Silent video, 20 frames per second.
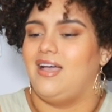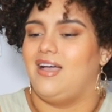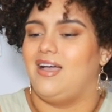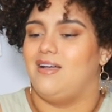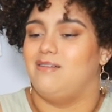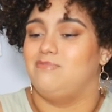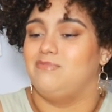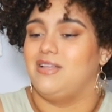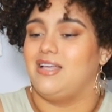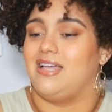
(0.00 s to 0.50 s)

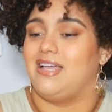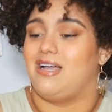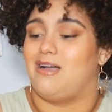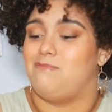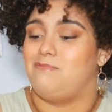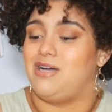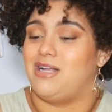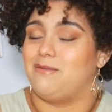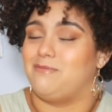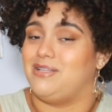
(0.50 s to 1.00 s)
I'm like, I'm
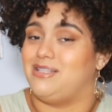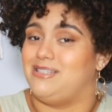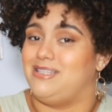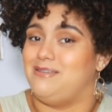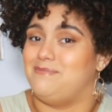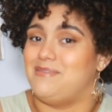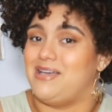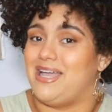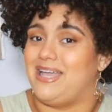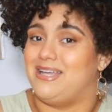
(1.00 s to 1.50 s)
about to be
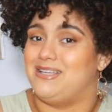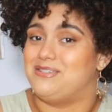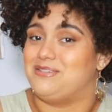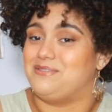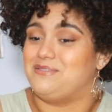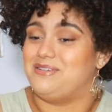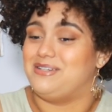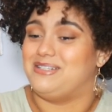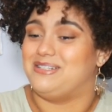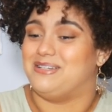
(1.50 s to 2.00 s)
Team
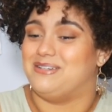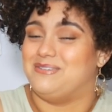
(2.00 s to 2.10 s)
Android.